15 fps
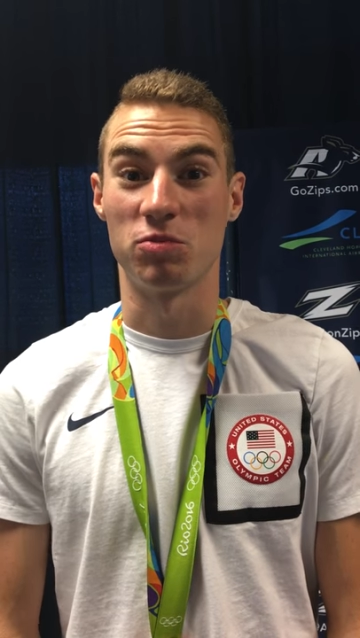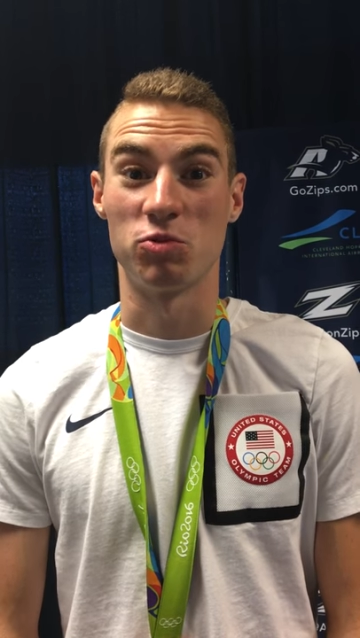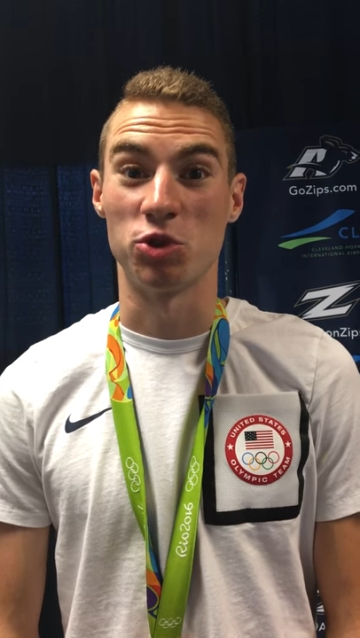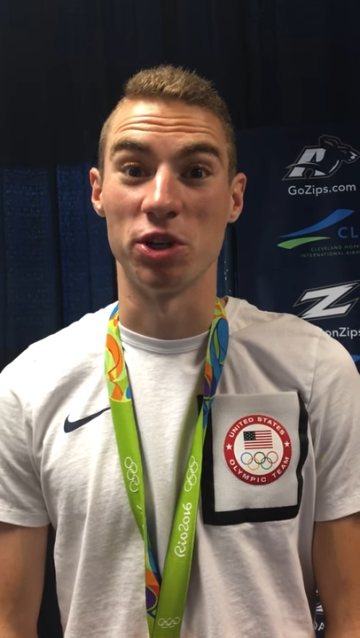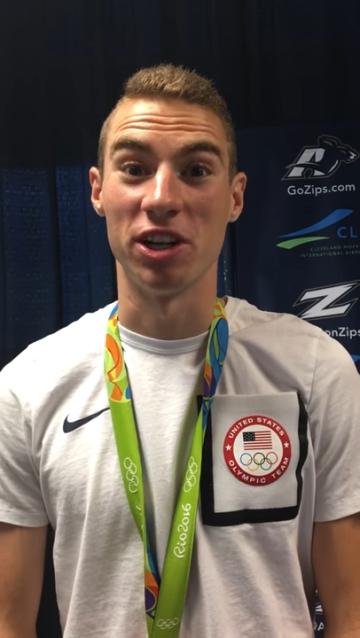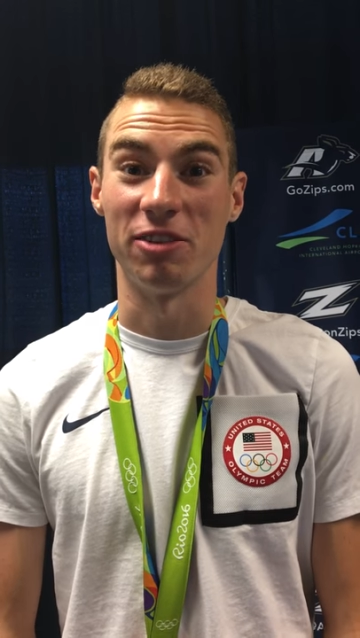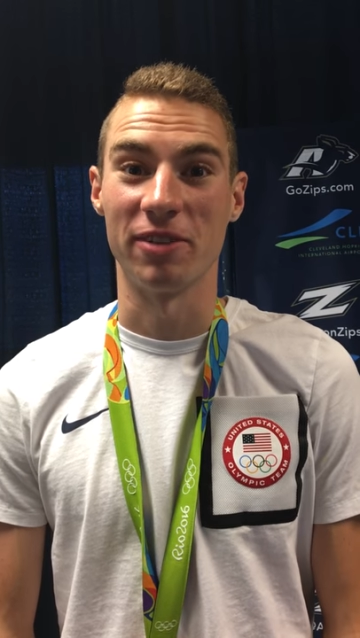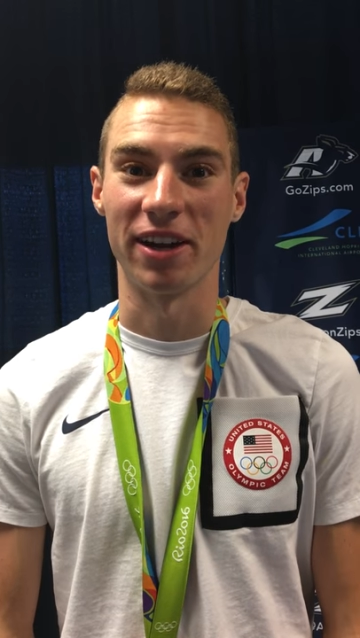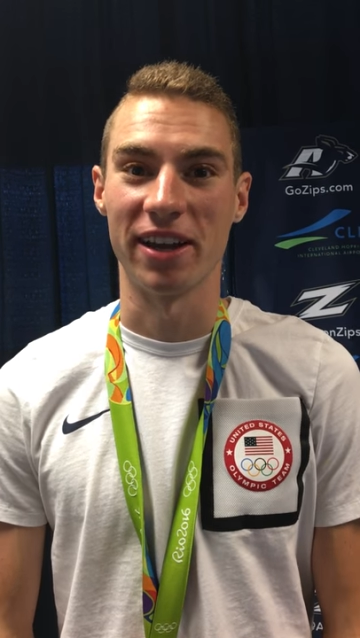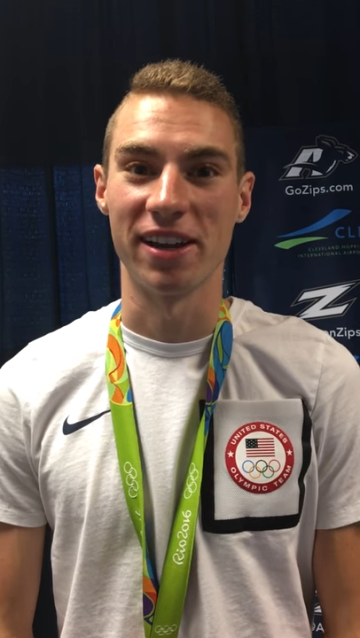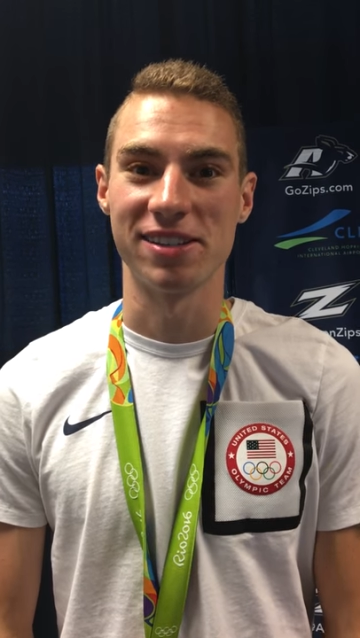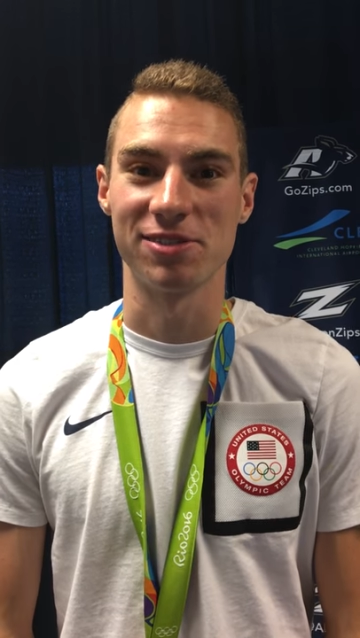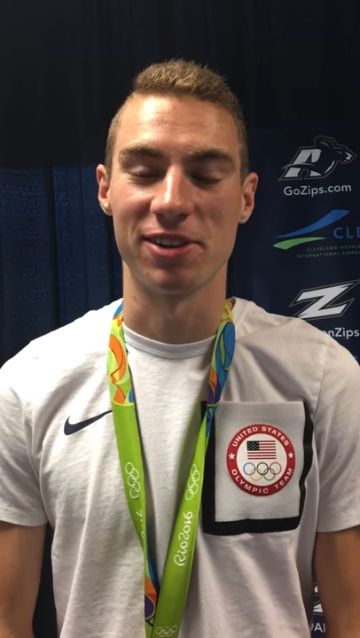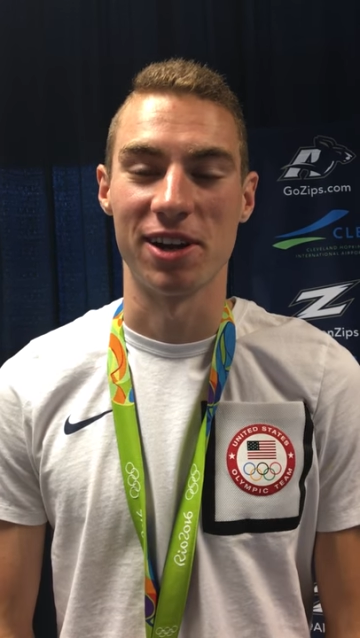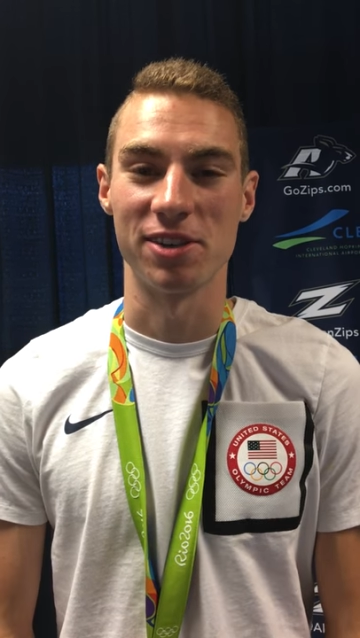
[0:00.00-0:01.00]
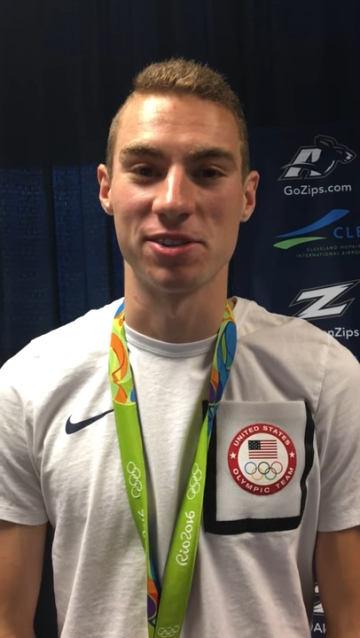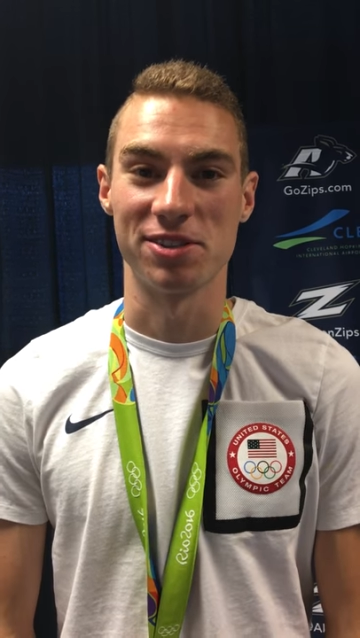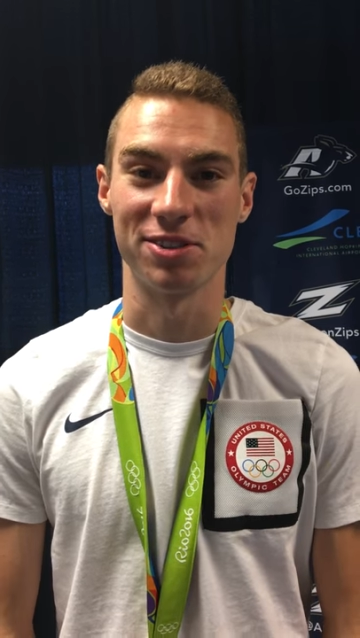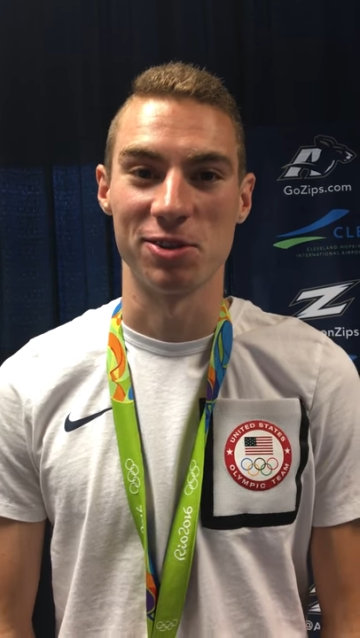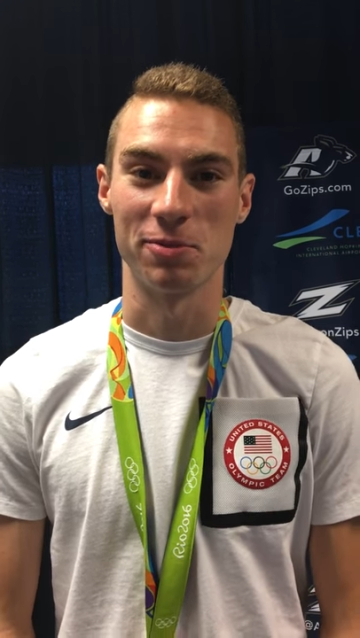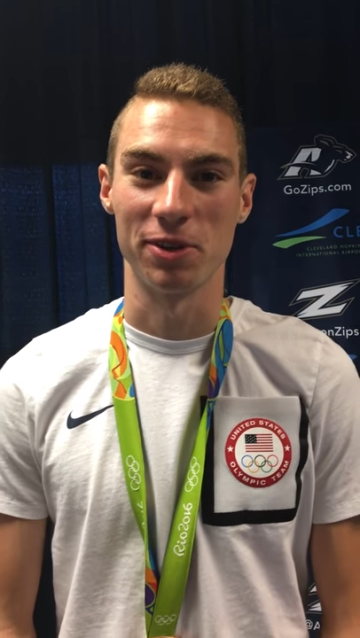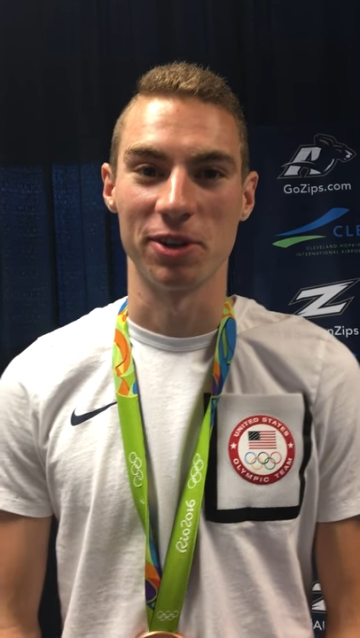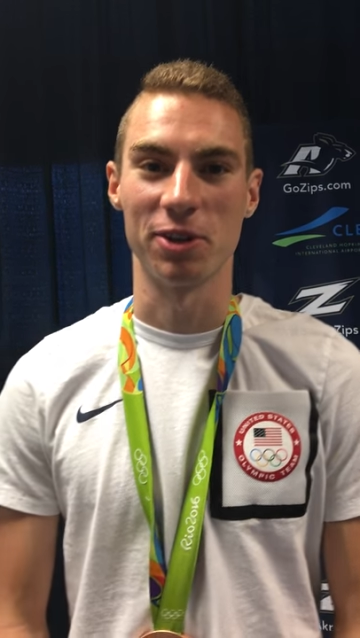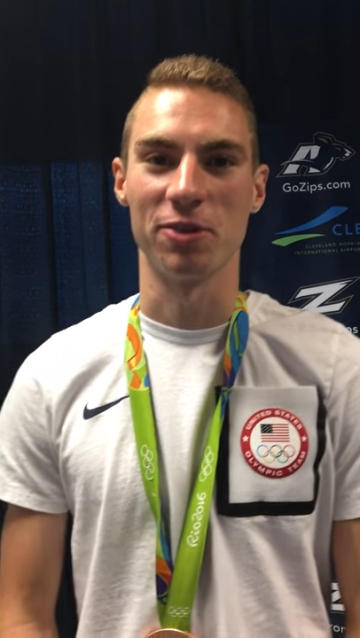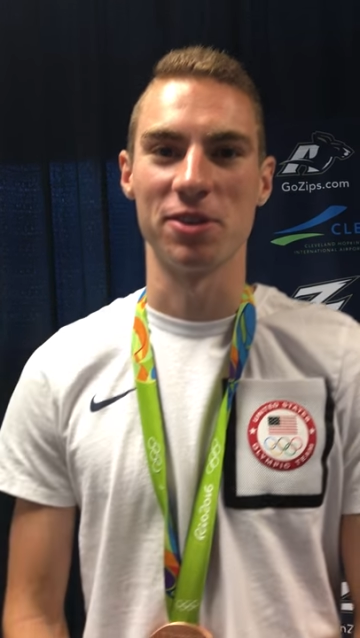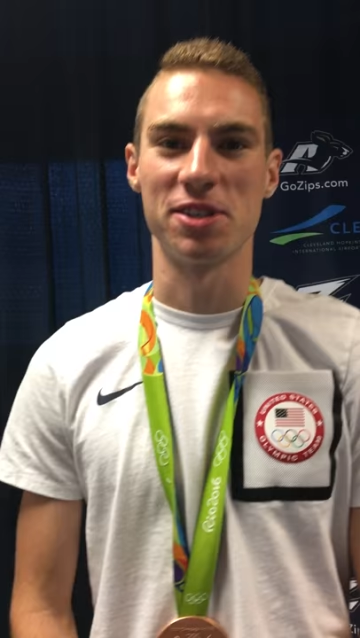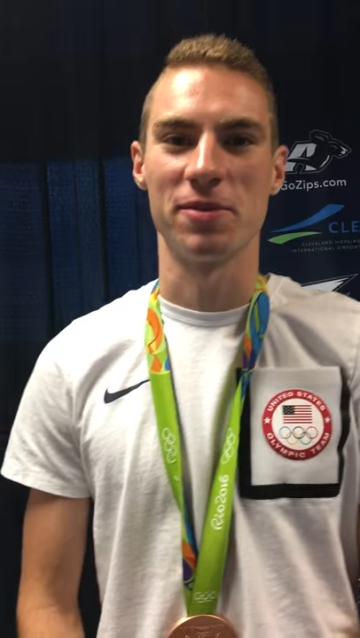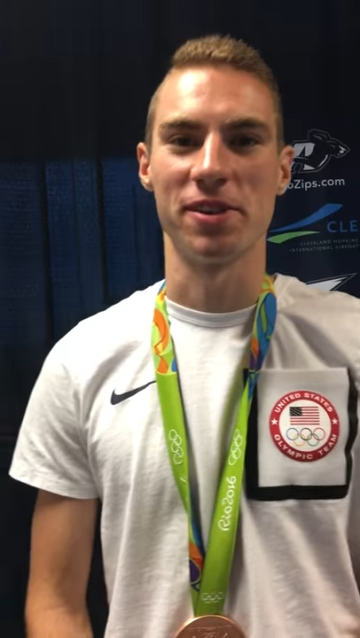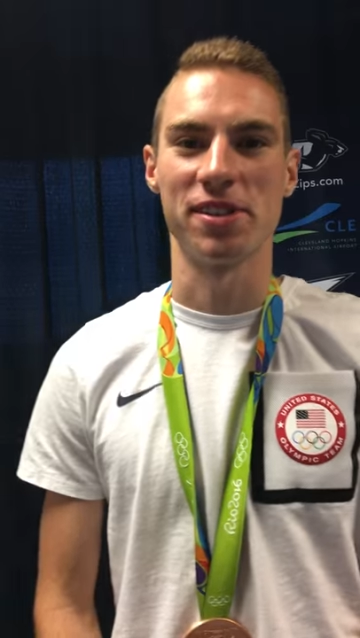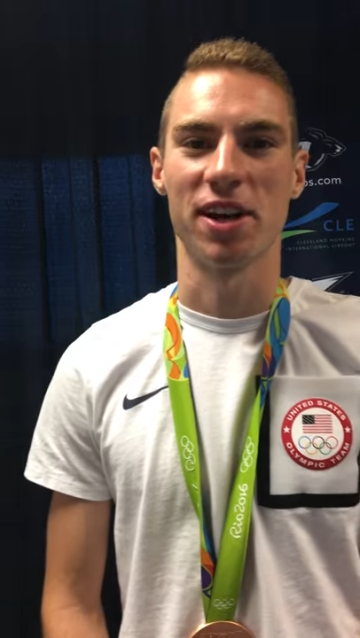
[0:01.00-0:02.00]
dream, I guess, when I was super little,
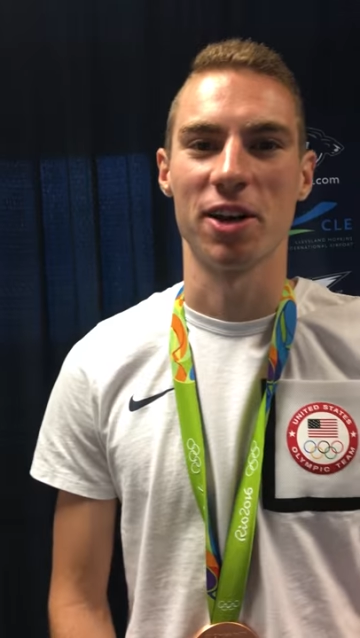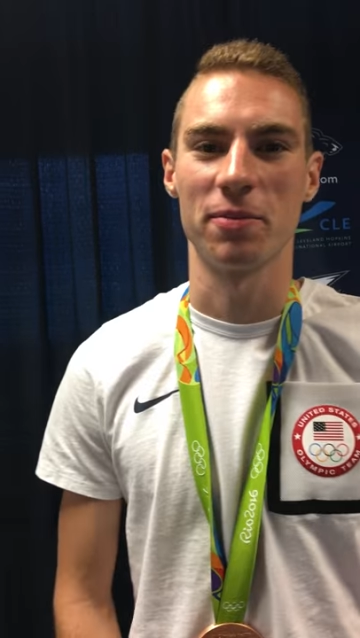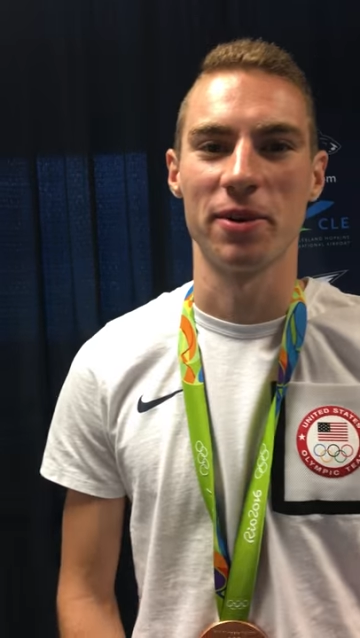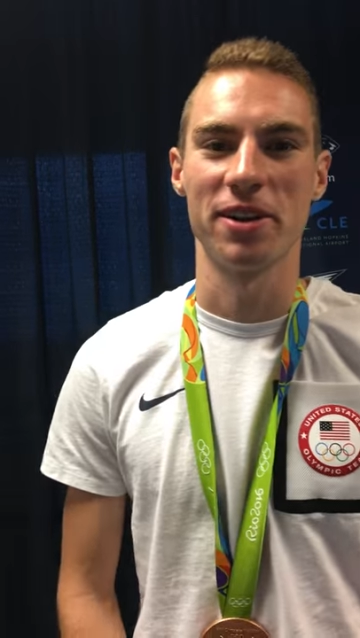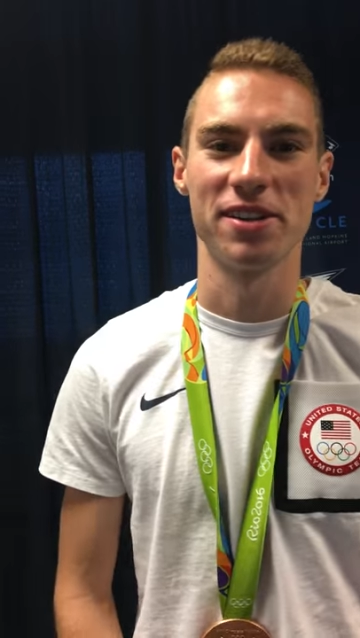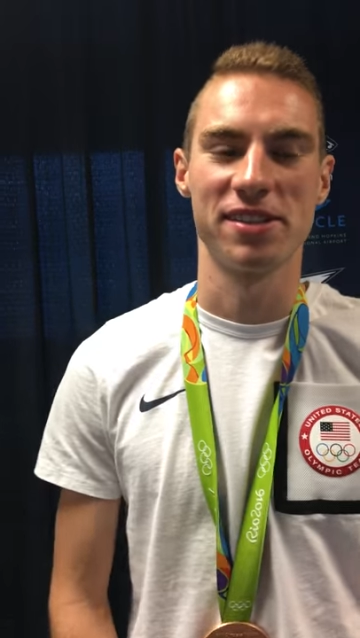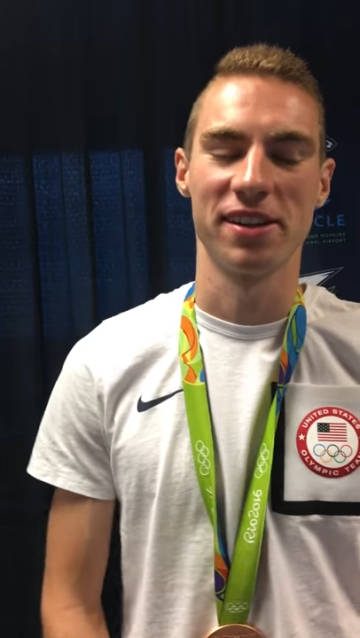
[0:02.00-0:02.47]
was to be a soccer player.